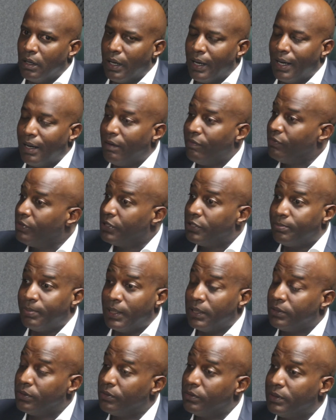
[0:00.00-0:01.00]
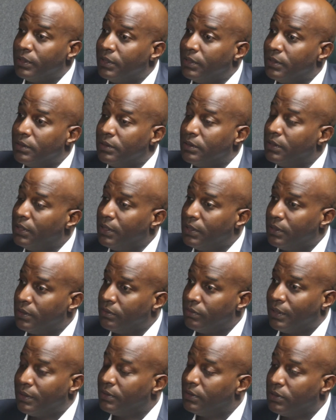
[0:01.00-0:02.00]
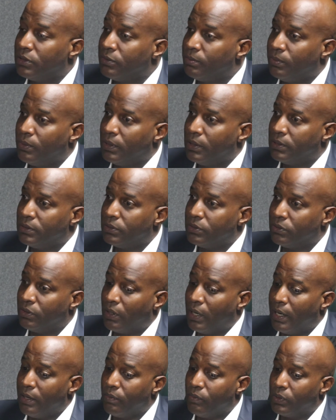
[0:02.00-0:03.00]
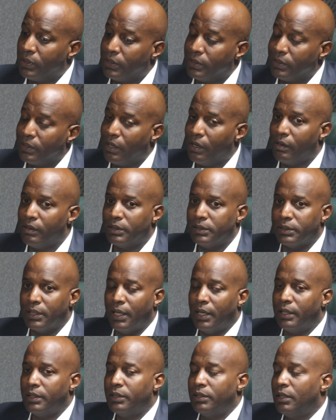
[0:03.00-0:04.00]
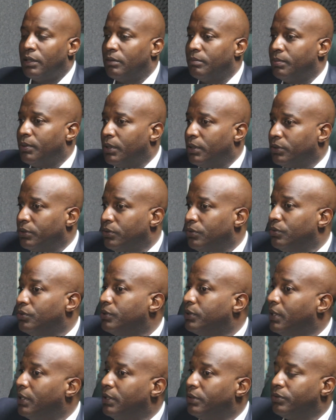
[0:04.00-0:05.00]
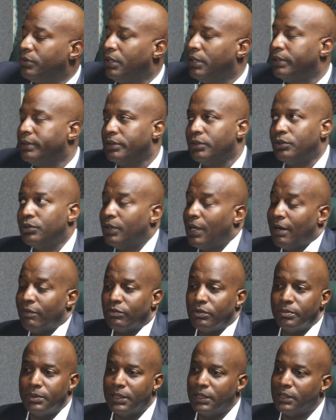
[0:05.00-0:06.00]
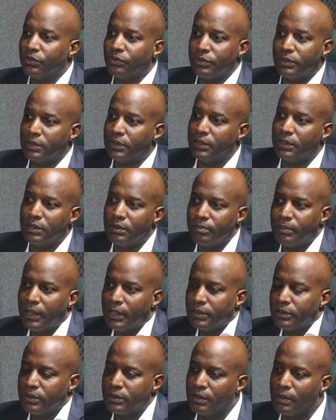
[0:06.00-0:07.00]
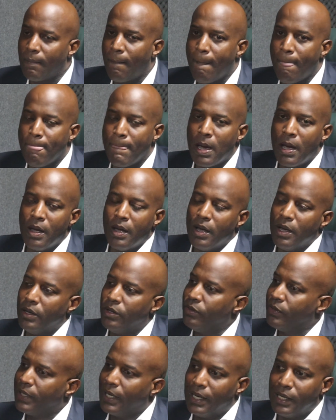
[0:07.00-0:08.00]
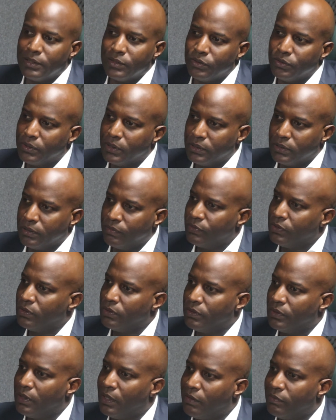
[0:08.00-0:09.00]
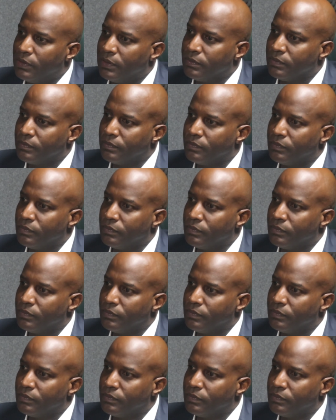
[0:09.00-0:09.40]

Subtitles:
every specialty is needed at this point. So I would encourage any young person who's listen, you have to be interested in medicine. You can't do this if you don't love it.